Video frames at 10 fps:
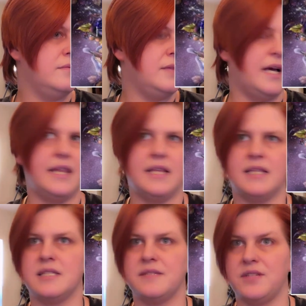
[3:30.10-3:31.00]
think
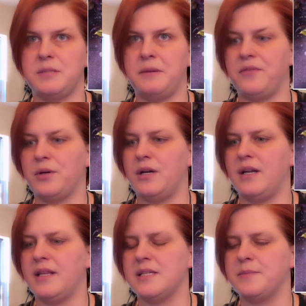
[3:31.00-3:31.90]
this is the first time I worked on
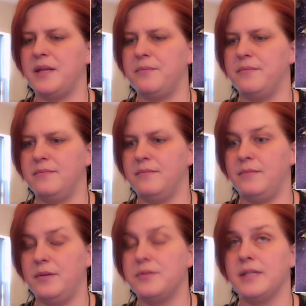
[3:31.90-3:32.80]
it this month.
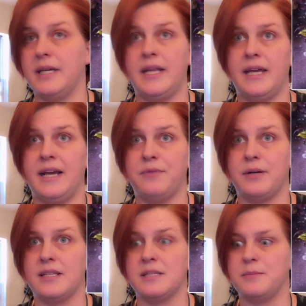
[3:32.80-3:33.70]
Mostly anything I've
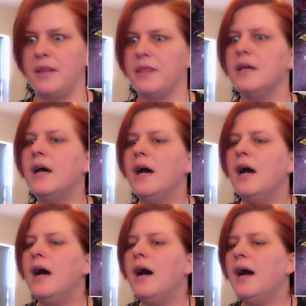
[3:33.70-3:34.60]
worked this month.
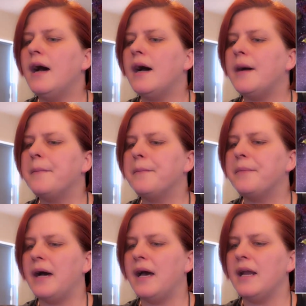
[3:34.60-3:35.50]

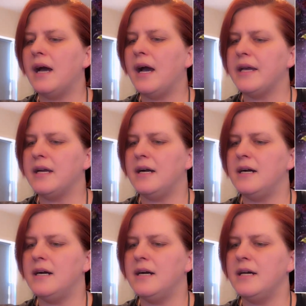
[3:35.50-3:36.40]
But I
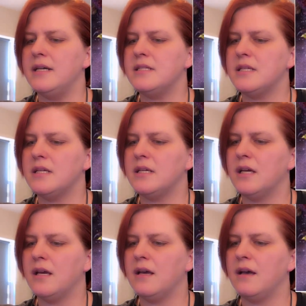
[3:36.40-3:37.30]
got
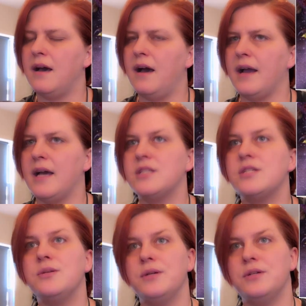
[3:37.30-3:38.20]

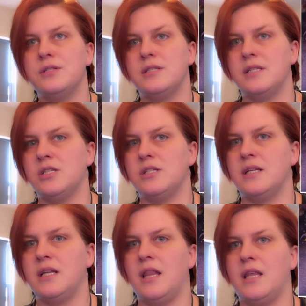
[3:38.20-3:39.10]
200 stitches
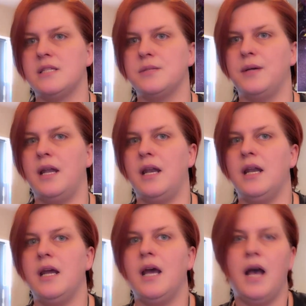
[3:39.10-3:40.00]
into this one.
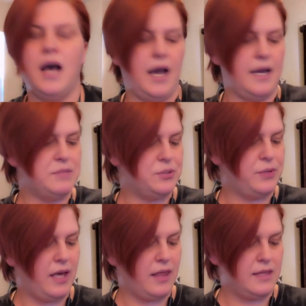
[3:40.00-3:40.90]
I am
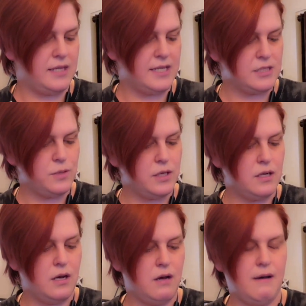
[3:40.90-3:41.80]
doing this one
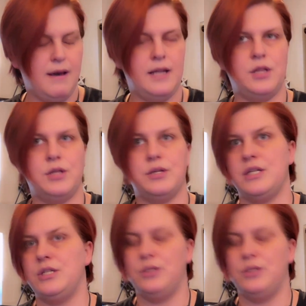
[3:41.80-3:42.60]
on 32